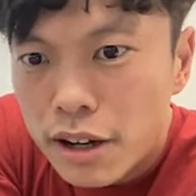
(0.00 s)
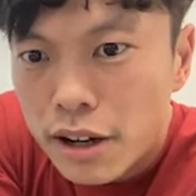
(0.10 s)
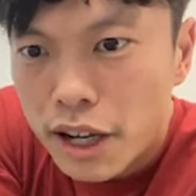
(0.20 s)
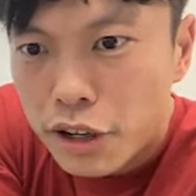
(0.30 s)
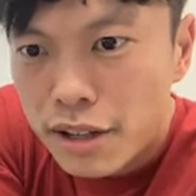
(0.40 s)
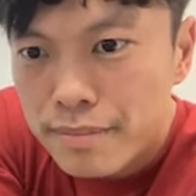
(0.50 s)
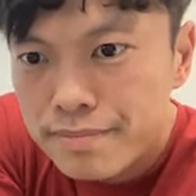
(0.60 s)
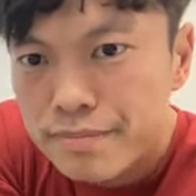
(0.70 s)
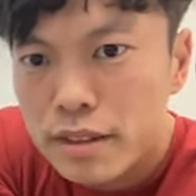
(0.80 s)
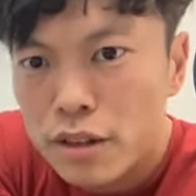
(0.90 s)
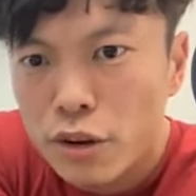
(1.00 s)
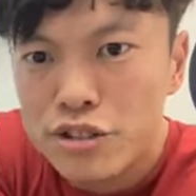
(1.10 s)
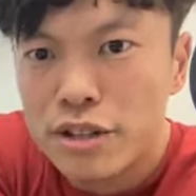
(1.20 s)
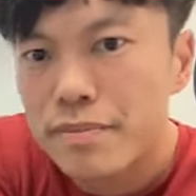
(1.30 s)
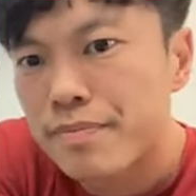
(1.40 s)
Okay, good. No
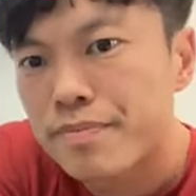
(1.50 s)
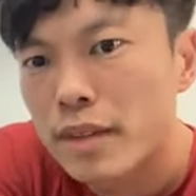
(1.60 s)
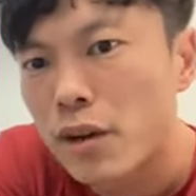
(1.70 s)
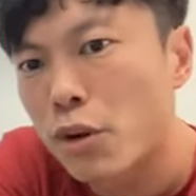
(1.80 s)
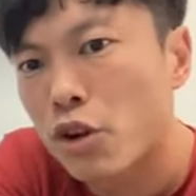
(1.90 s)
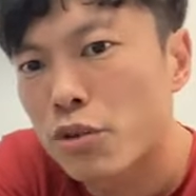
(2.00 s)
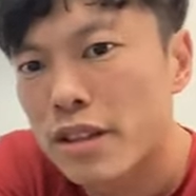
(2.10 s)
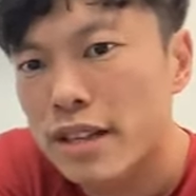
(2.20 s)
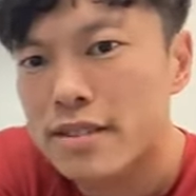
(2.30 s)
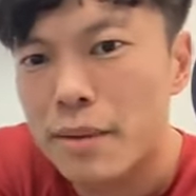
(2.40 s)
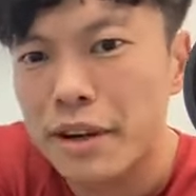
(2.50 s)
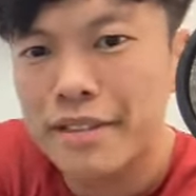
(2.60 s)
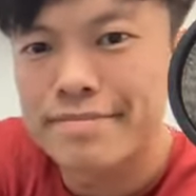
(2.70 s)
question. We go to the next topic.